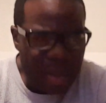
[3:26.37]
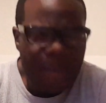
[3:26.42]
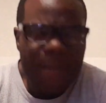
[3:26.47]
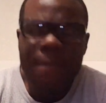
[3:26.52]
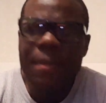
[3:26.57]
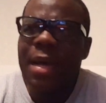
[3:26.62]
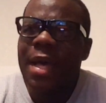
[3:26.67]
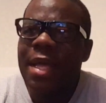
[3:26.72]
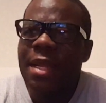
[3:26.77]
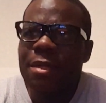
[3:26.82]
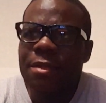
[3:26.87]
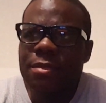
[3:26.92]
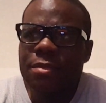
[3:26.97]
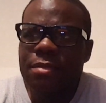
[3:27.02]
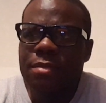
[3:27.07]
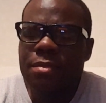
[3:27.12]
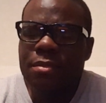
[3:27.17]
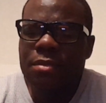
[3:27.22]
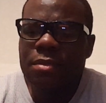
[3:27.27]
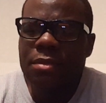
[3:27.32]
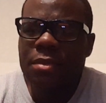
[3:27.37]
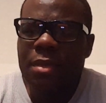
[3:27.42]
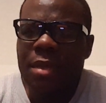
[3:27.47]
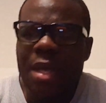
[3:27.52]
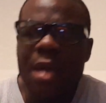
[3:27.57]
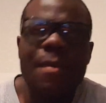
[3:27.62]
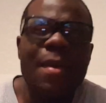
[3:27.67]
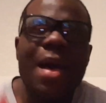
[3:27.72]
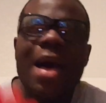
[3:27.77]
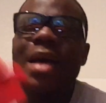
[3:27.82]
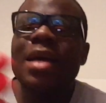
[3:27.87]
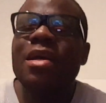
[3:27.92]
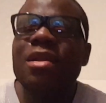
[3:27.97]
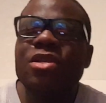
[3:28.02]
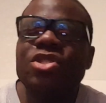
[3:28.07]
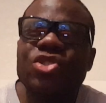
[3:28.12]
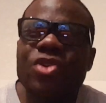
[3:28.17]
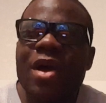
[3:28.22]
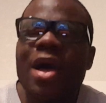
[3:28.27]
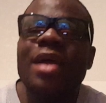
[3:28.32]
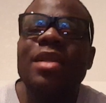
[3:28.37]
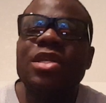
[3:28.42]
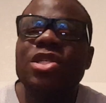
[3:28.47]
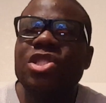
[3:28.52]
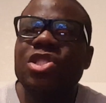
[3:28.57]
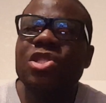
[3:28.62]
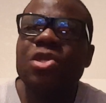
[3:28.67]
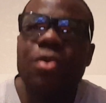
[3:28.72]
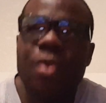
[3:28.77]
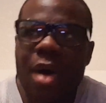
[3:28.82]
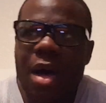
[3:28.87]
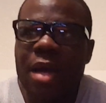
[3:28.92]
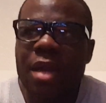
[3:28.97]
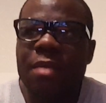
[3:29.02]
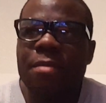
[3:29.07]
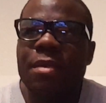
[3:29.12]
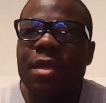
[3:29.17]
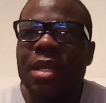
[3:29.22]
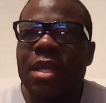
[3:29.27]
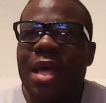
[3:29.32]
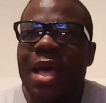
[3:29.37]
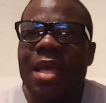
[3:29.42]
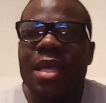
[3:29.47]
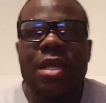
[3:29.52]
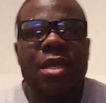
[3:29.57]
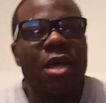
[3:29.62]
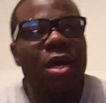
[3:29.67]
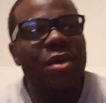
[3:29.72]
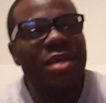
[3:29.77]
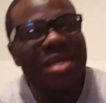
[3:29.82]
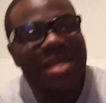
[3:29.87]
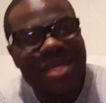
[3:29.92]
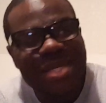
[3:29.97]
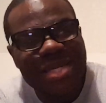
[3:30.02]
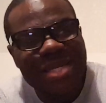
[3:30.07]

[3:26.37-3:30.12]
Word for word: But I mean, I could have tried the shoe on and been like, you know,